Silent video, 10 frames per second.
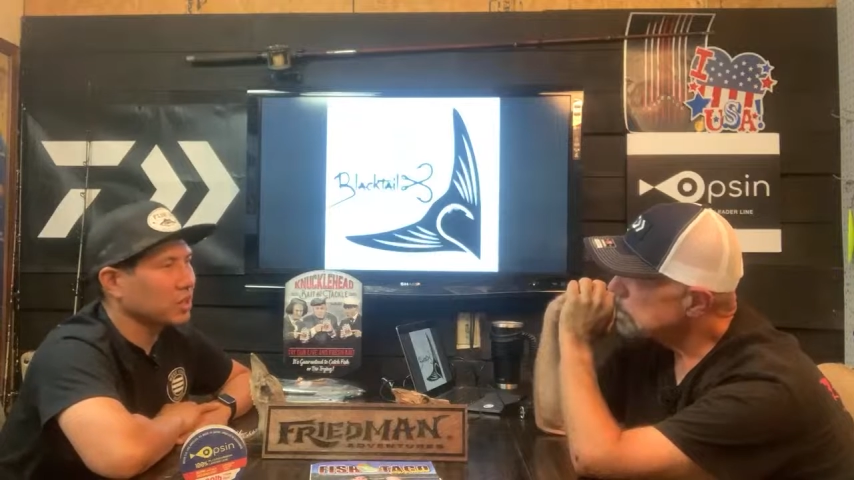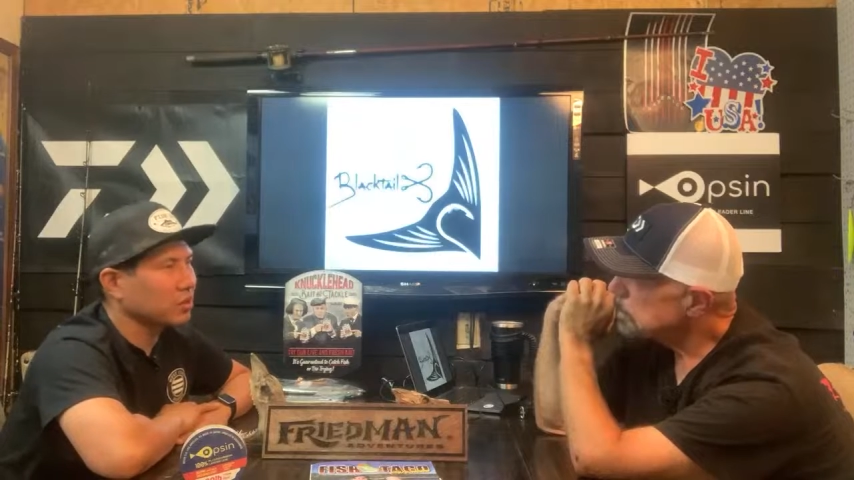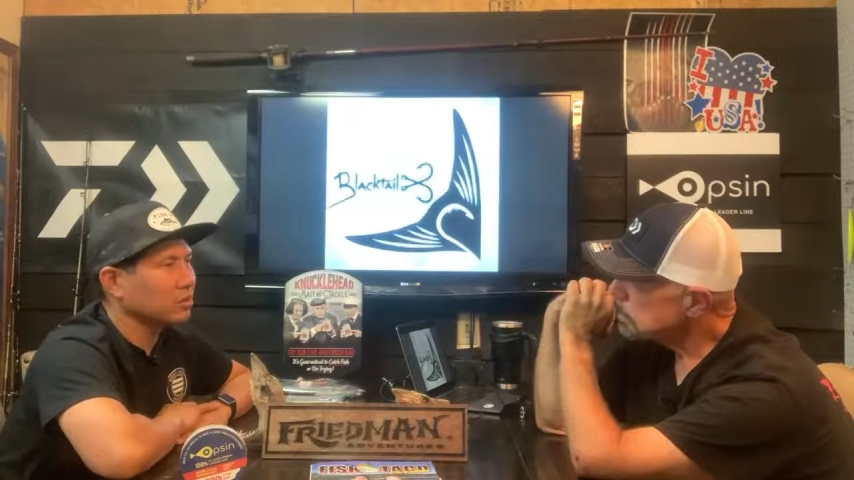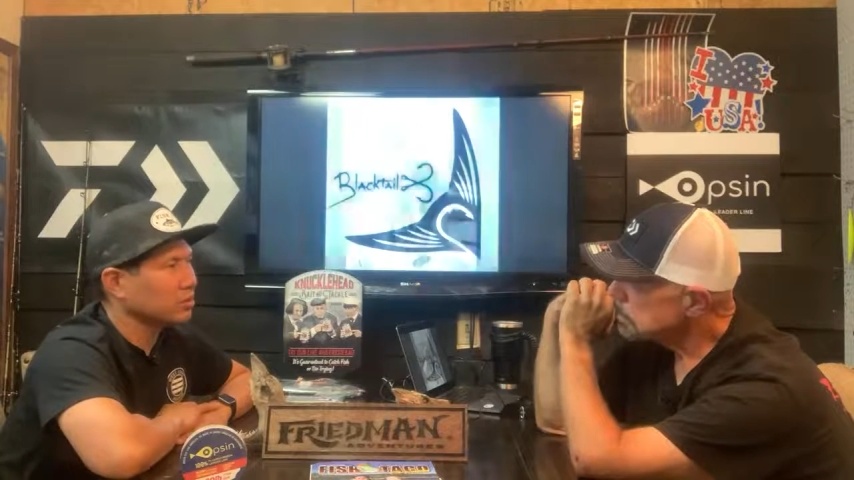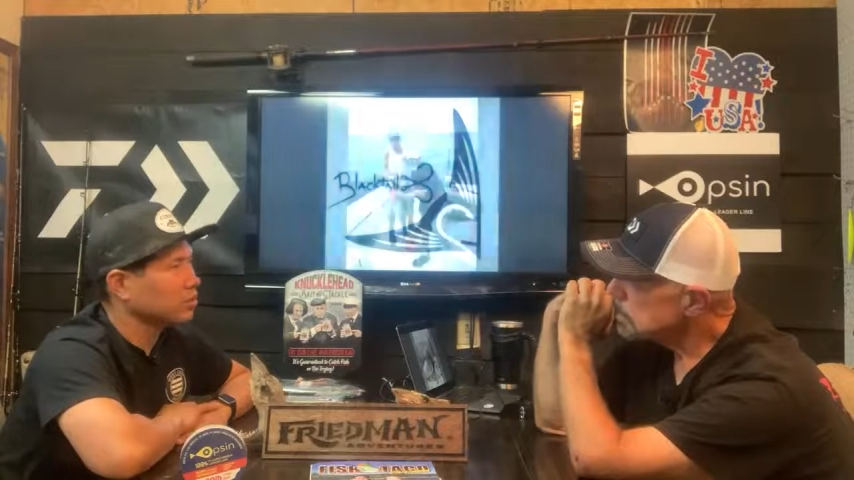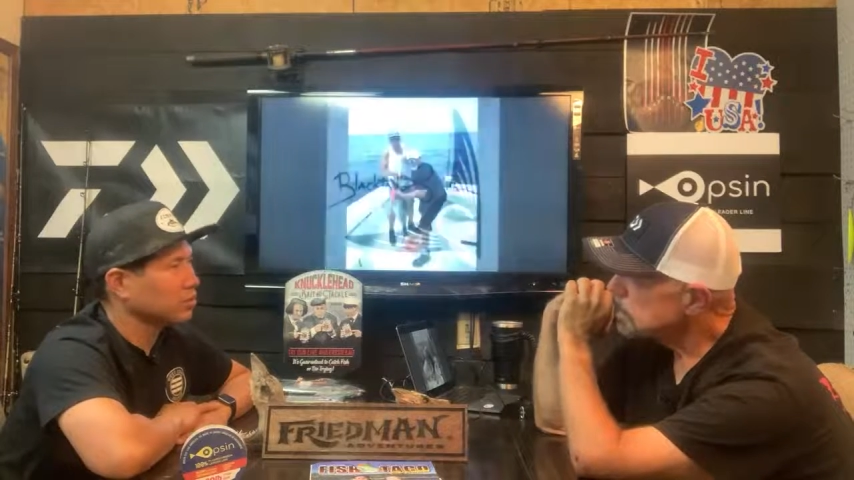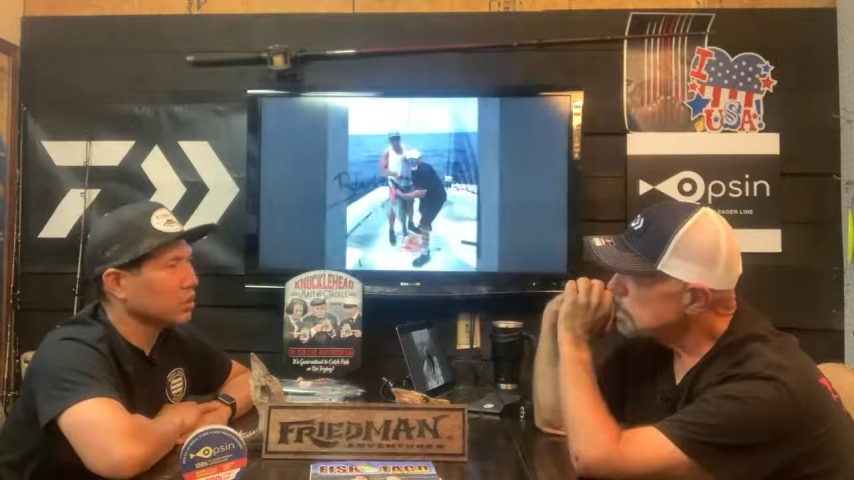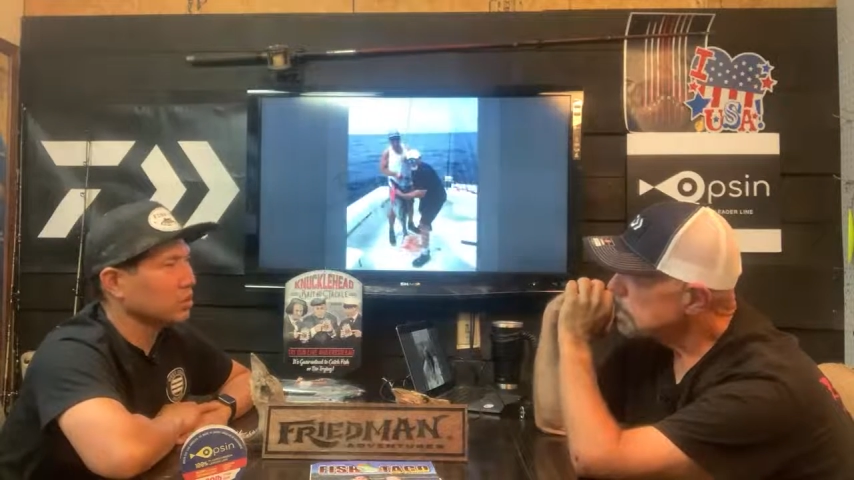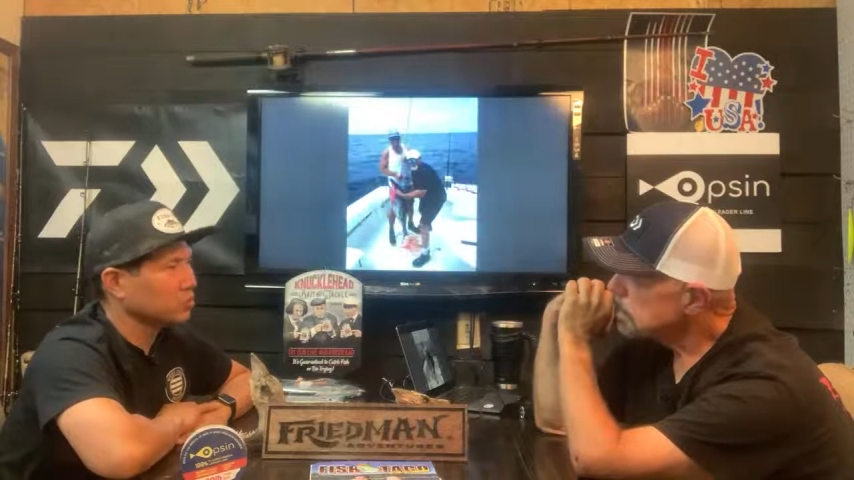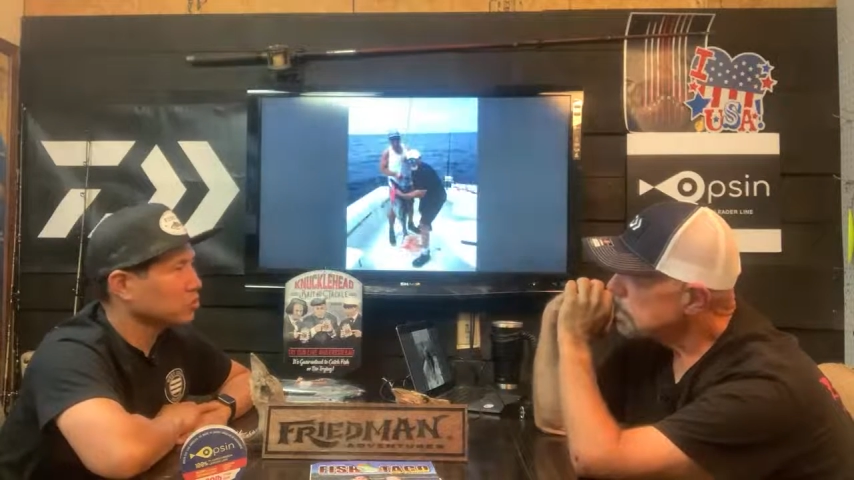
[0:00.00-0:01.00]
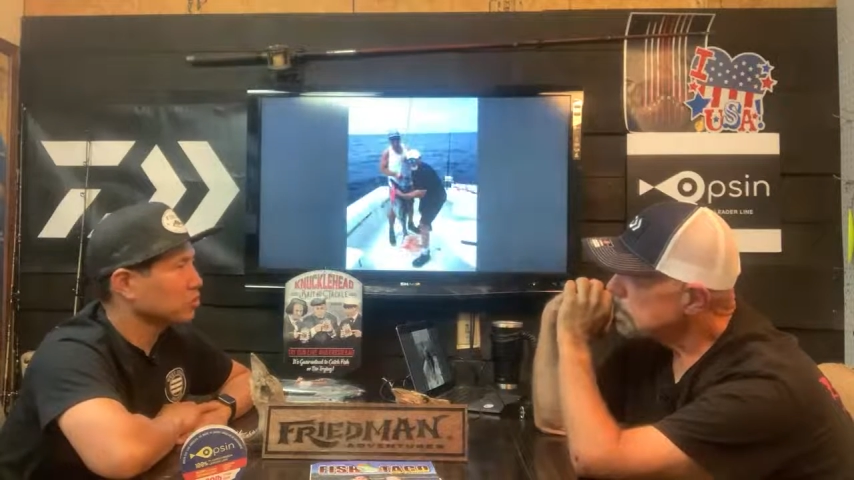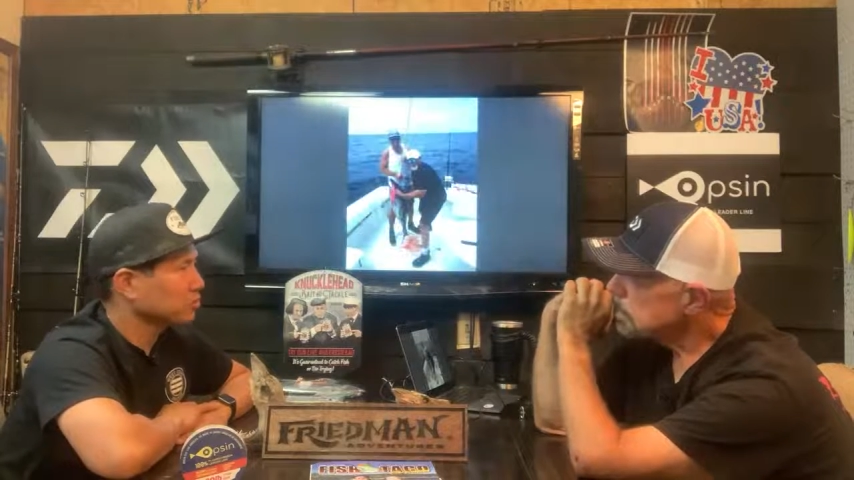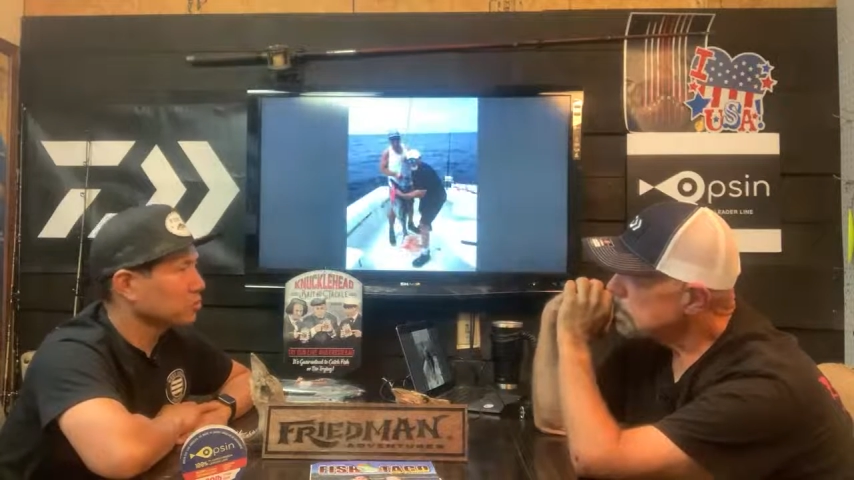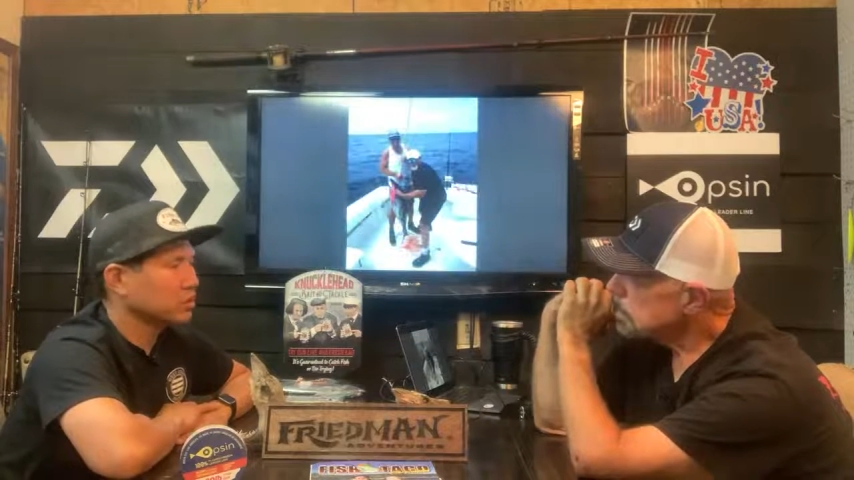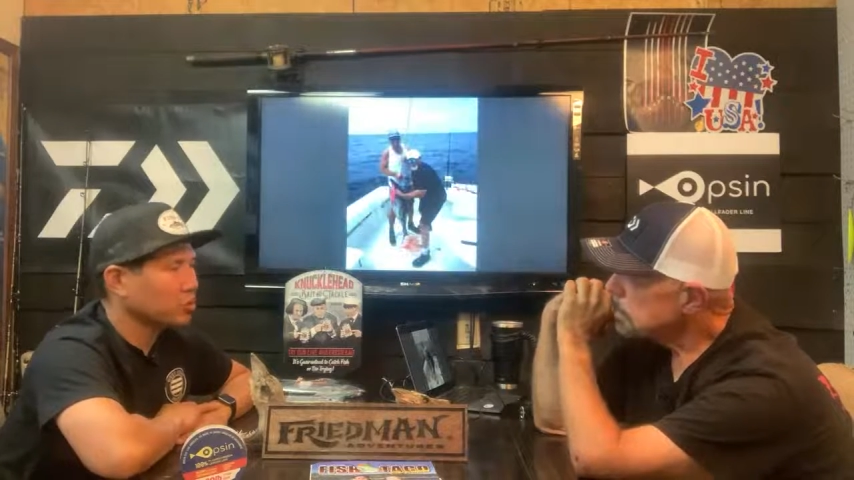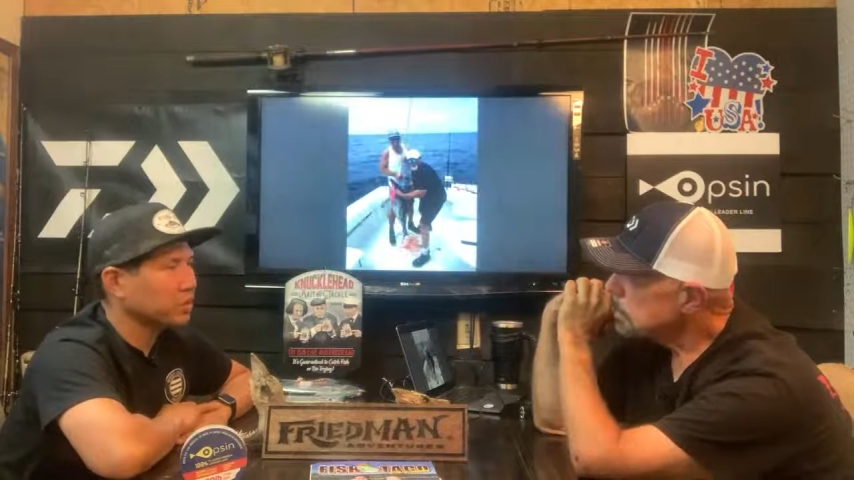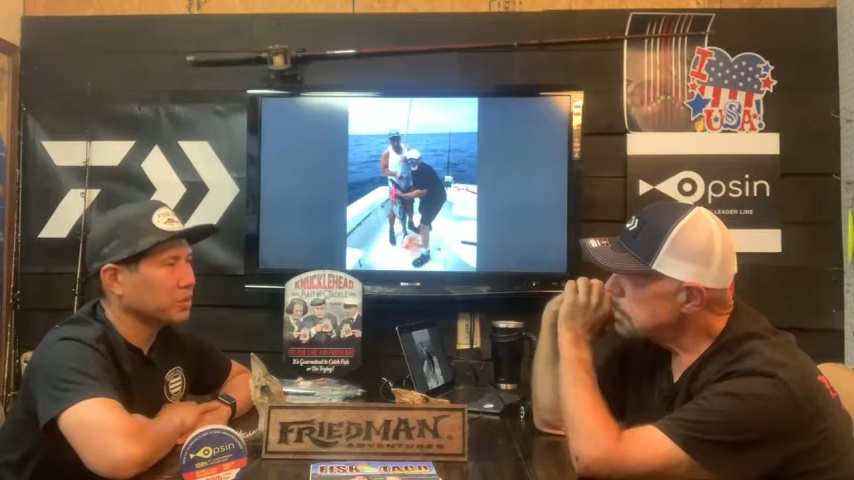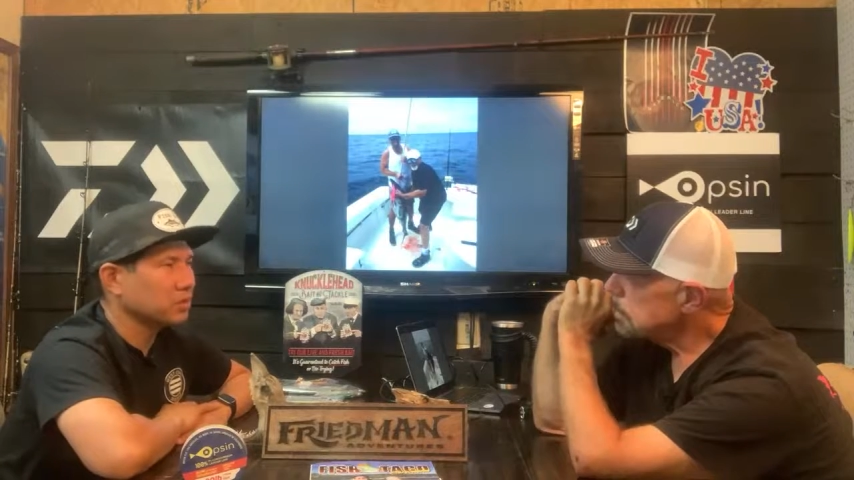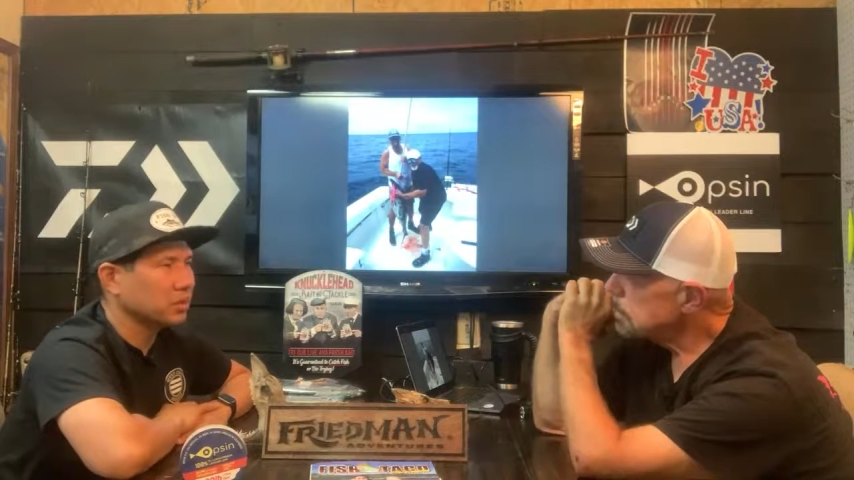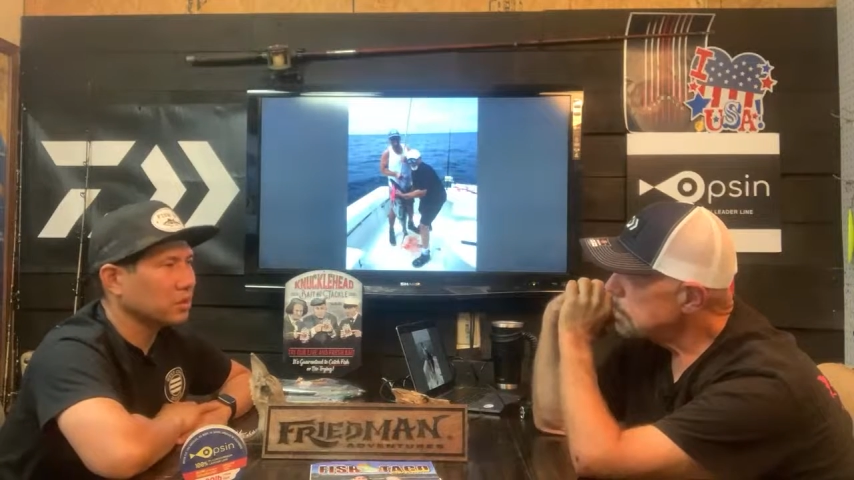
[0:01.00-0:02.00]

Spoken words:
new, slow pitch jigging.